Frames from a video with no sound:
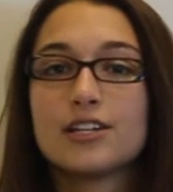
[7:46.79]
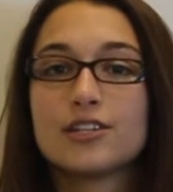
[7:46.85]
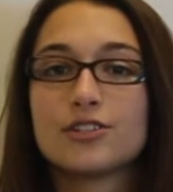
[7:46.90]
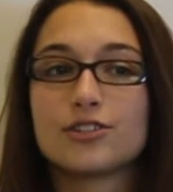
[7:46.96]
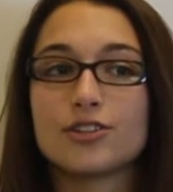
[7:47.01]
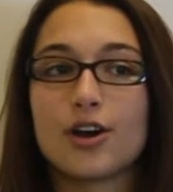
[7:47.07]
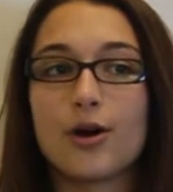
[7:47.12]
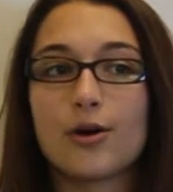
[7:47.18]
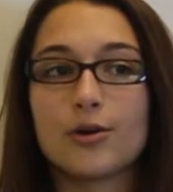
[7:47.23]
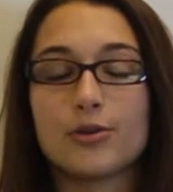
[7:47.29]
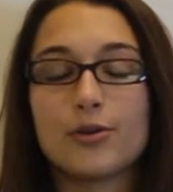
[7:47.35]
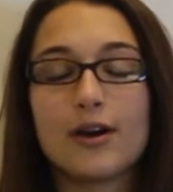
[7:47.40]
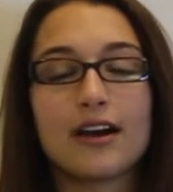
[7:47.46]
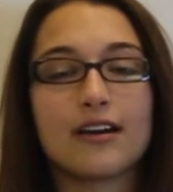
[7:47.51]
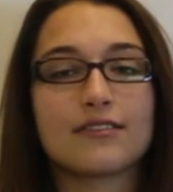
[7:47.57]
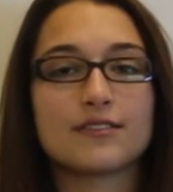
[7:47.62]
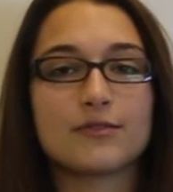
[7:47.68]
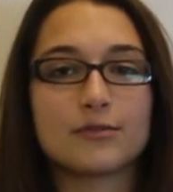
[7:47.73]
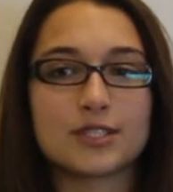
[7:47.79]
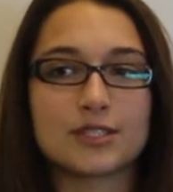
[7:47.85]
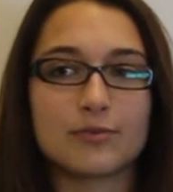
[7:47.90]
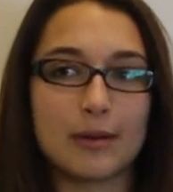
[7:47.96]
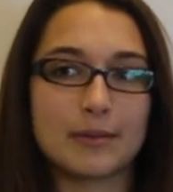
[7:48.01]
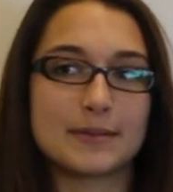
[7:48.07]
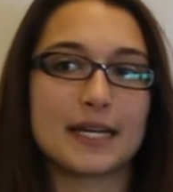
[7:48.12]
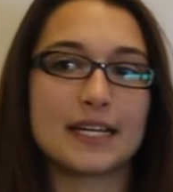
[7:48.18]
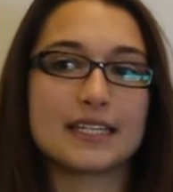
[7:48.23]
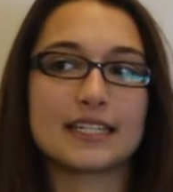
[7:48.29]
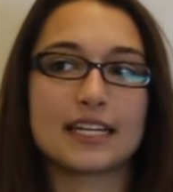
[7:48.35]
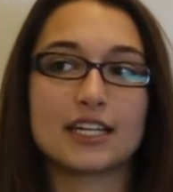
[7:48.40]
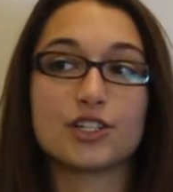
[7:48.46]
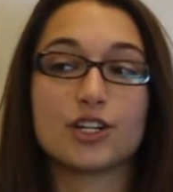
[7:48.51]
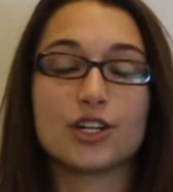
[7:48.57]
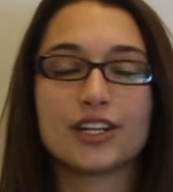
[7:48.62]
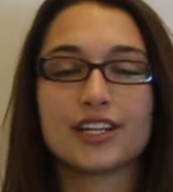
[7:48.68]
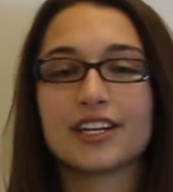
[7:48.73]
So you have websites like
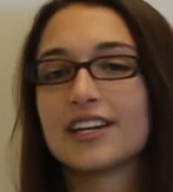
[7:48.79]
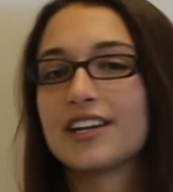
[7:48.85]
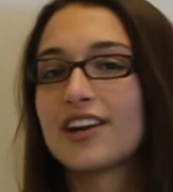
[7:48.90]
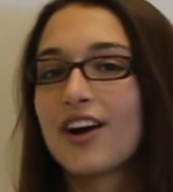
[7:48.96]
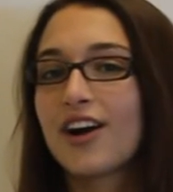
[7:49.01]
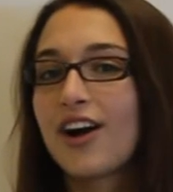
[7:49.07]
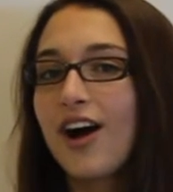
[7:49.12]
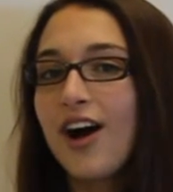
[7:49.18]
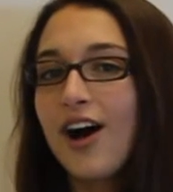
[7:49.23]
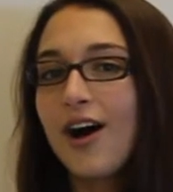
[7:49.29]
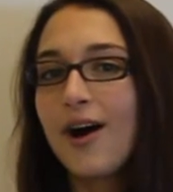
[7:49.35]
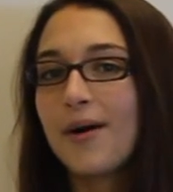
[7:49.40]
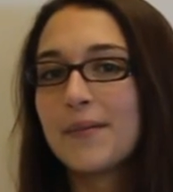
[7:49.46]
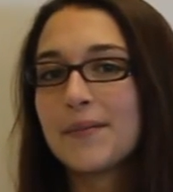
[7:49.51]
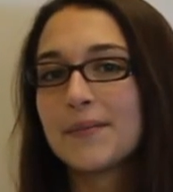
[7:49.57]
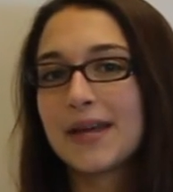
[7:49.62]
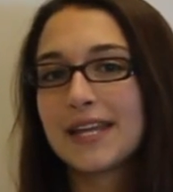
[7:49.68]
Turnitin.com